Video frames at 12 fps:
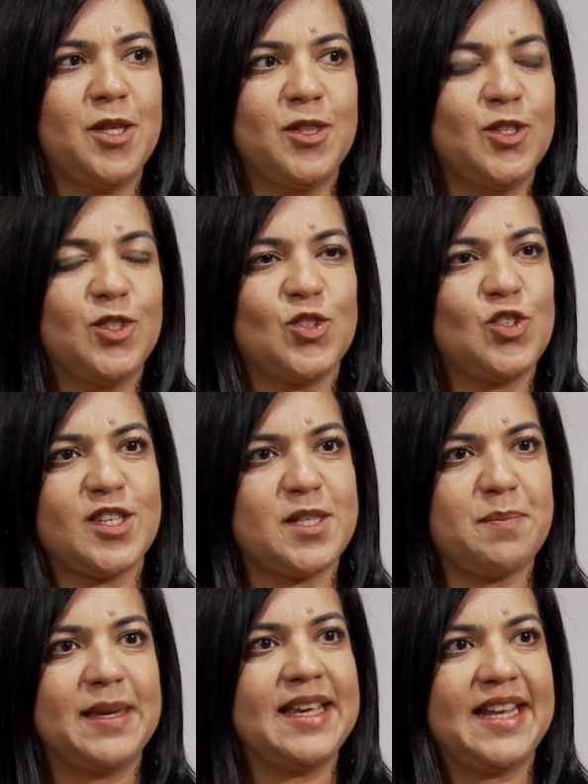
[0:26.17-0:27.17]
this is just
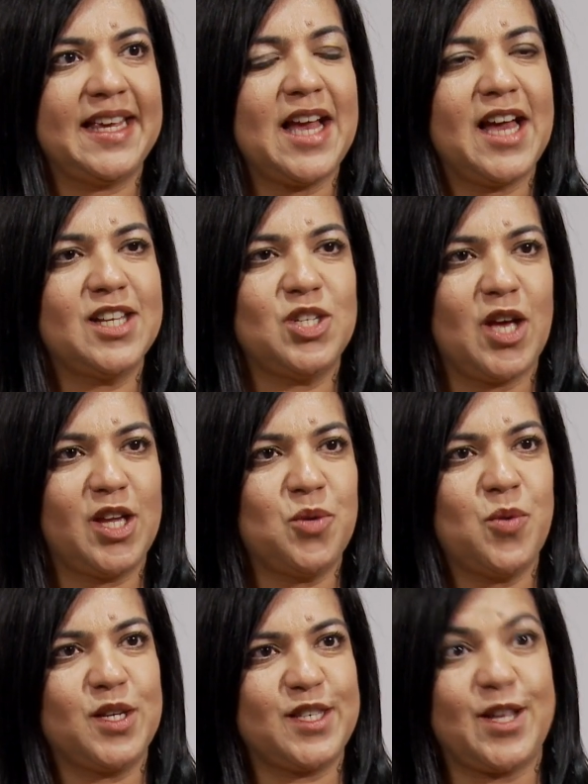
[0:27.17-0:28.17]
the beginning. I
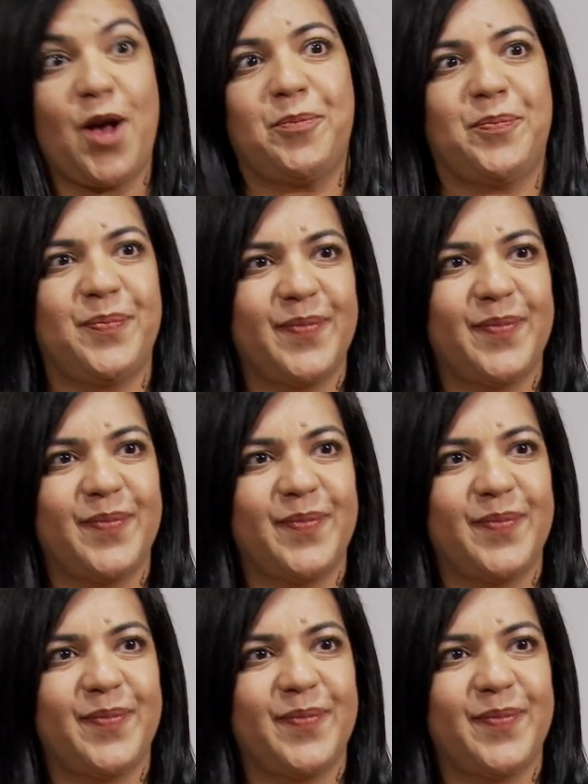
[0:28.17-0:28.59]
don't want to stop.